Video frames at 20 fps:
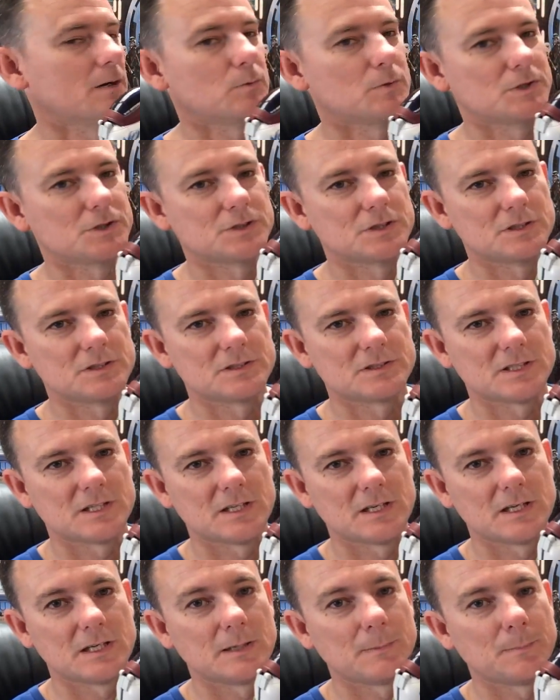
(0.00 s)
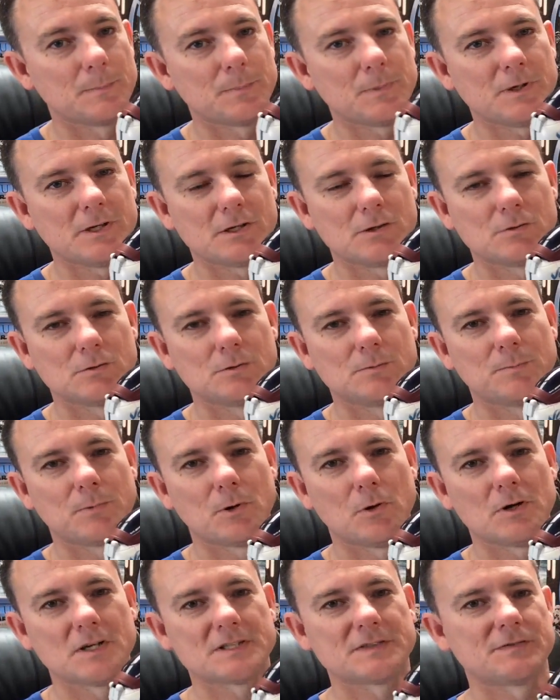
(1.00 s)
which is a pretty good
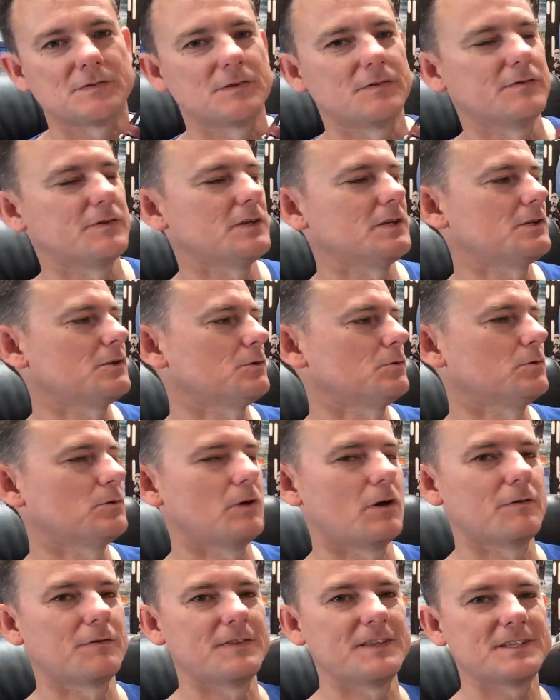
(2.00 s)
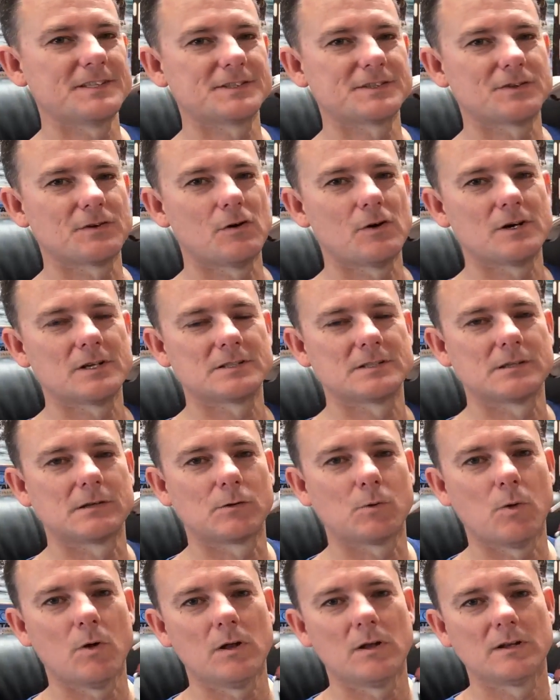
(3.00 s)
price for a vehicle of this size
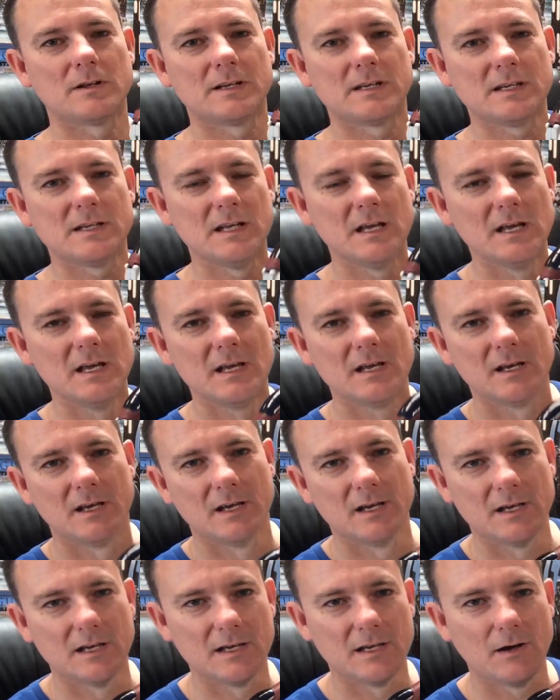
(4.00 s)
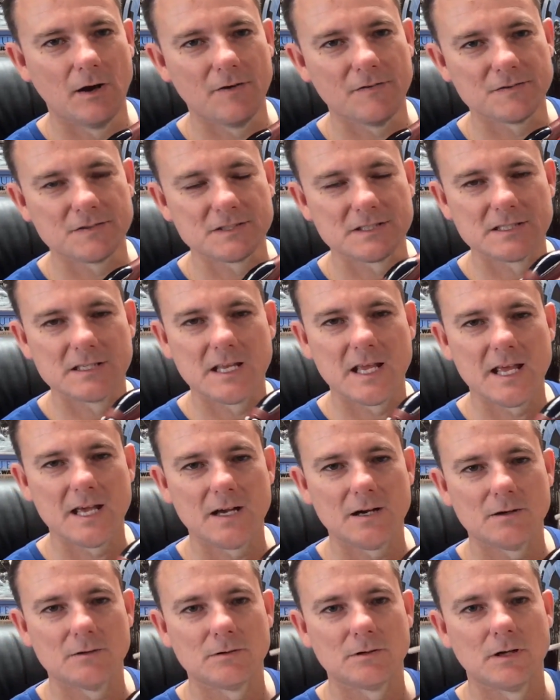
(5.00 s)
and quality. Obviously
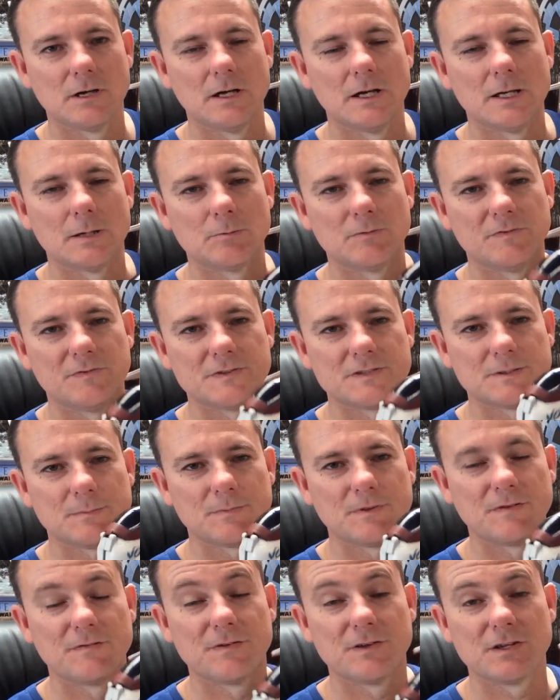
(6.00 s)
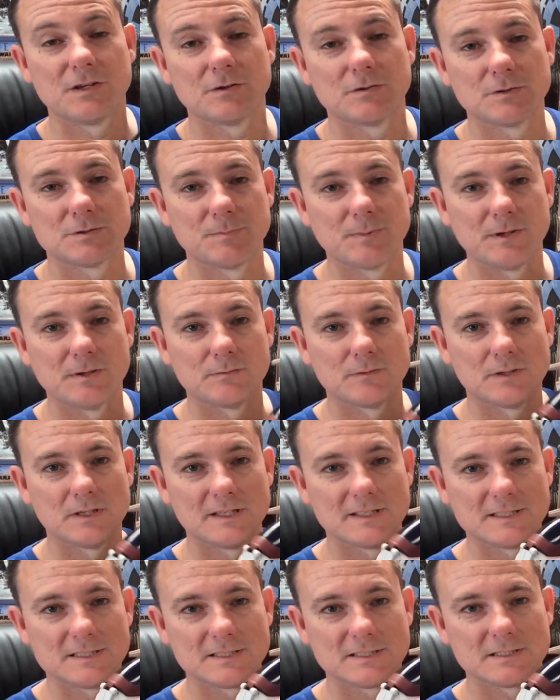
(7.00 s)
now with some of the vehicles being
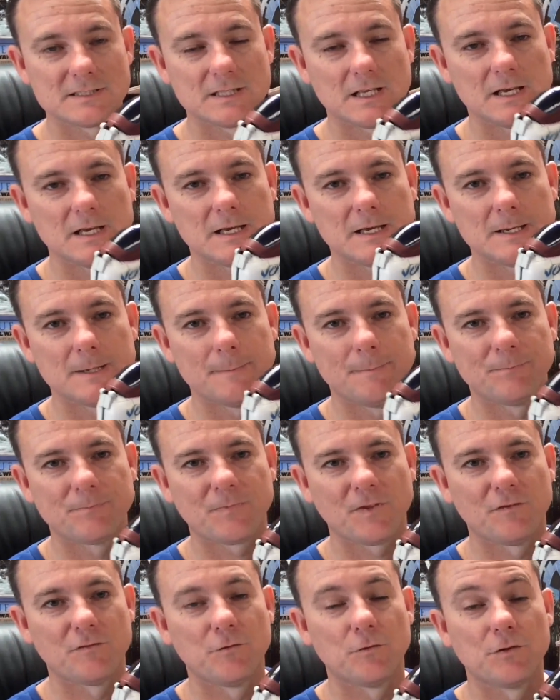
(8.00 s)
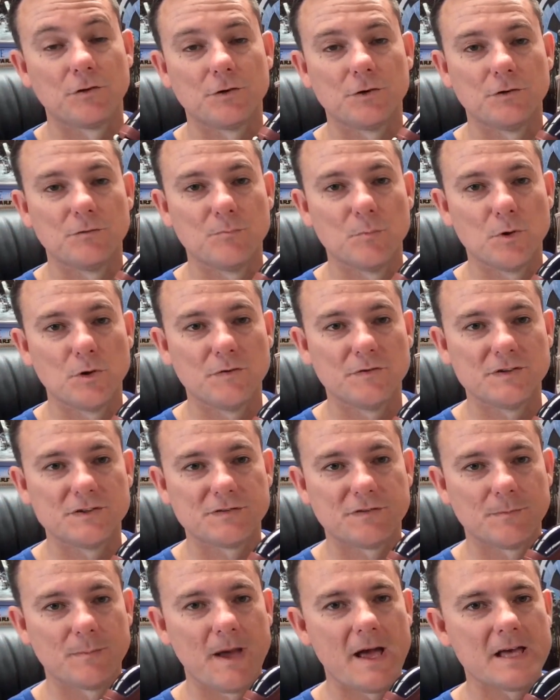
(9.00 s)
released for the new
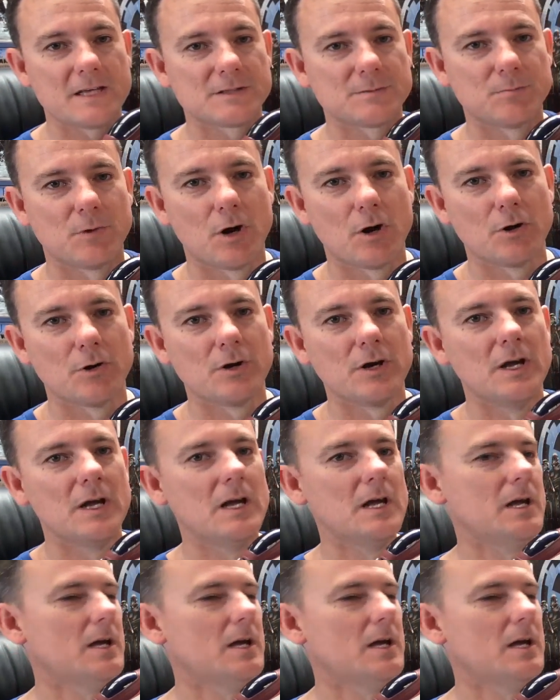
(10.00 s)
movies from Hasbro,